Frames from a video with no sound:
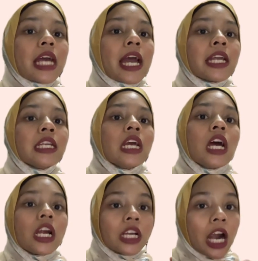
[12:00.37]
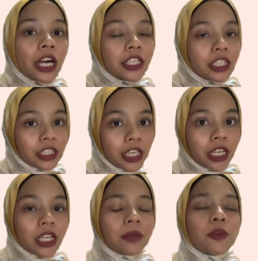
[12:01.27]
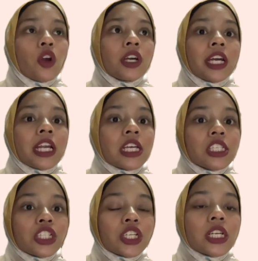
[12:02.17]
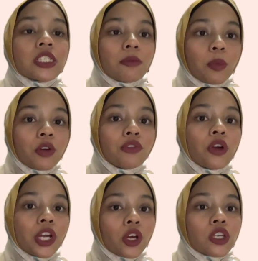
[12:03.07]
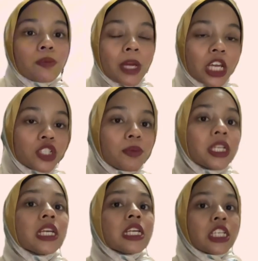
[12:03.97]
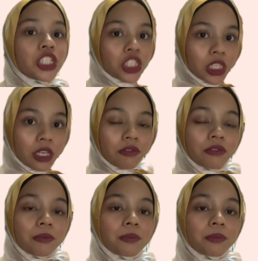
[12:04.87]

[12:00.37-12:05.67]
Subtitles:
and garnering organizational support for records management initiatives.